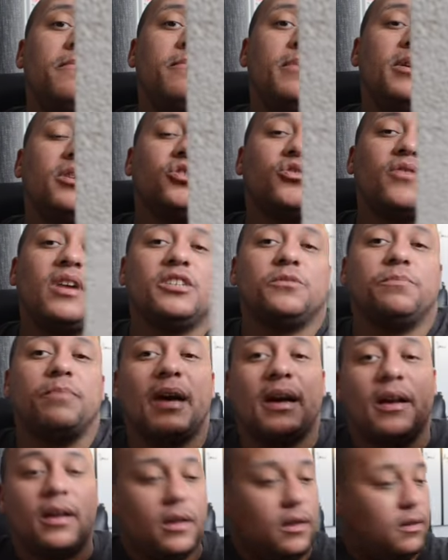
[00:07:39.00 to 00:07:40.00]

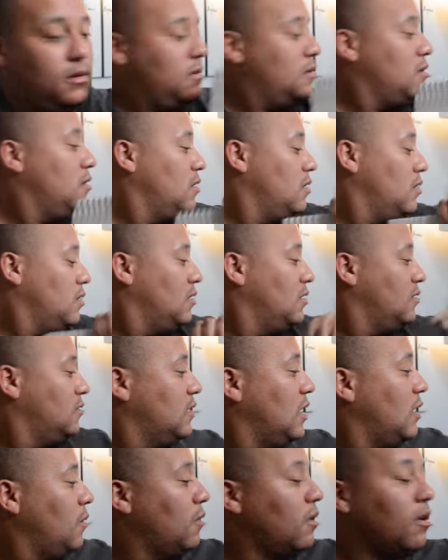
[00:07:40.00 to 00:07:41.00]
scratchback.
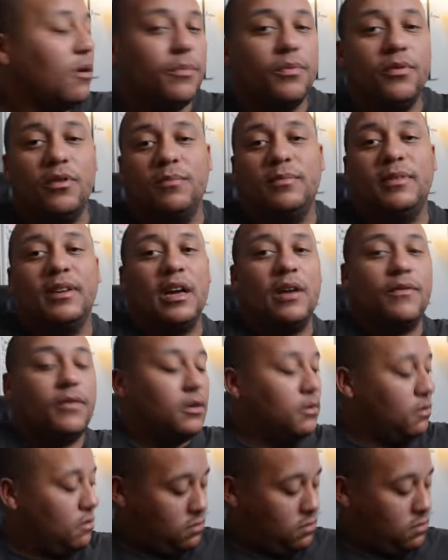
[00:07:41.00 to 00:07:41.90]
Tell you what, I'll put them together.